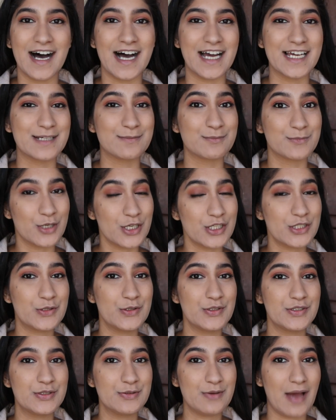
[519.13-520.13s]
I am not
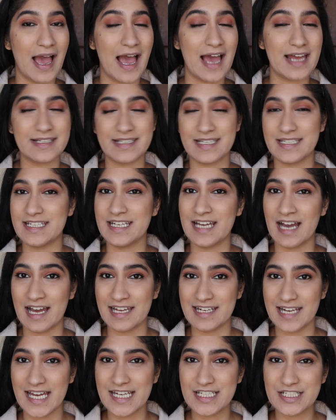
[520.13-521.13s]
going to add any
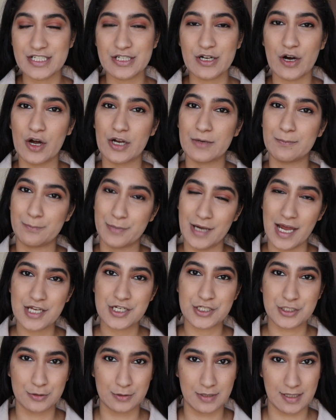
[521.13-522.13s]
highlighter or
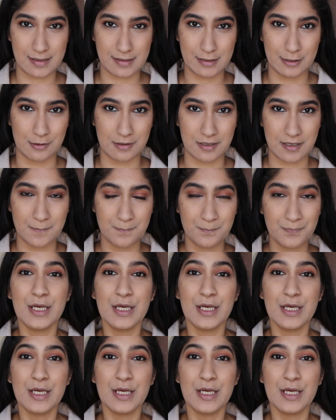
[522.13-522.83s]
blush to this look.